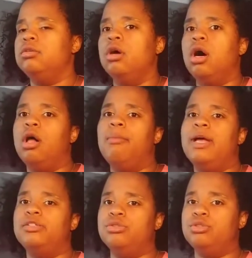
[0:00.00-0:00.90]
all my
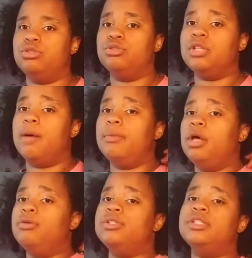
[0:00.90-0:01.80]
socials down
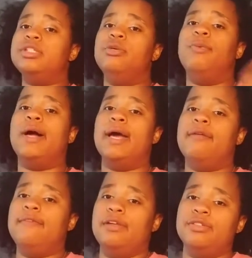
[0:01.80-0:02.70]
below to see what kind
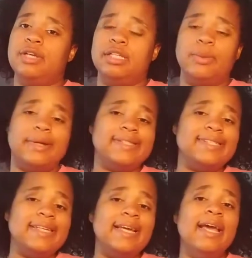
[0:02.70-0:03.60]
of videos you guys want to
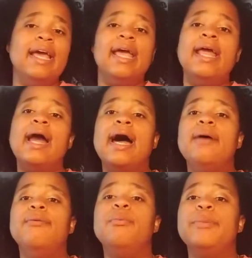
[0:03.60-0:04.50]
see. And I
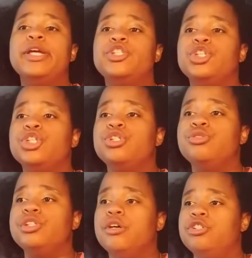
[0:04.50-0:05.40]
will make sure to
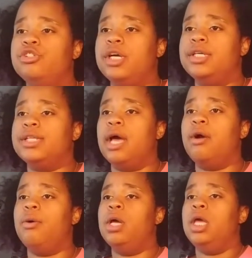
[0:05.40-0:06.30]
shout you guys
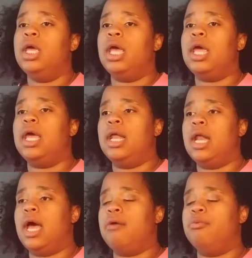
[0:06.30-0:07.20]
out and
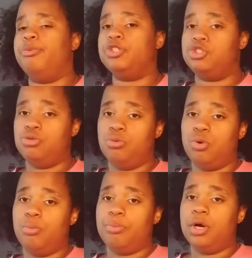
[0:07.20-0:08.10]
I will
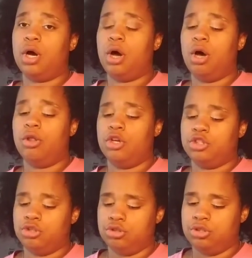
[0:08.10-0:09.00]
put all their
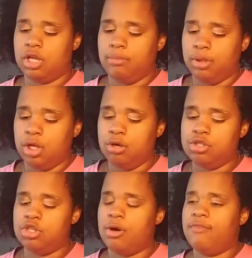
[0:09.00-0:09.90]
socials down below.
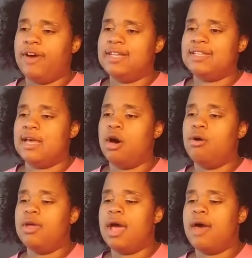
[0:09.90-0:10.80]
So if I say,
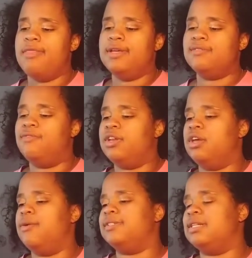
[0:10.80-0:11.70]
oh yeah, this
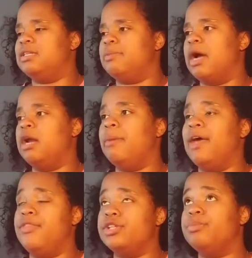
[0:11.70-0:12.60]
video is inspired by
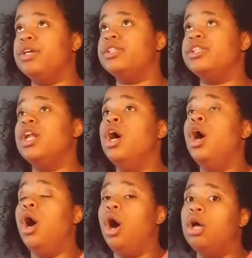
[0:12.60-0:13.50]
this person,
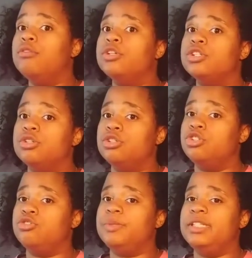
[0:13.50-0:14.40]
all their
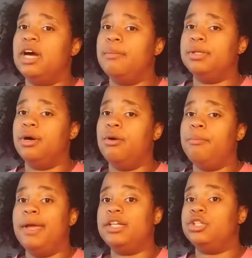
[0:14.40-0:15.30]
socials will be down below.
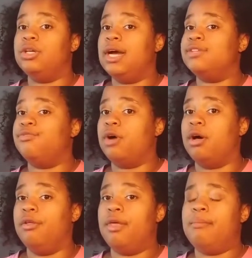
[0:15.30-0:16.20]
Make sure you guys
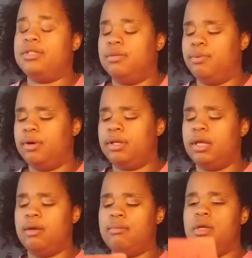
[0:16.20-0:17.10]
follow them and support
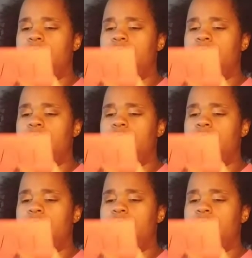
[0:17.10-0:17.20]
them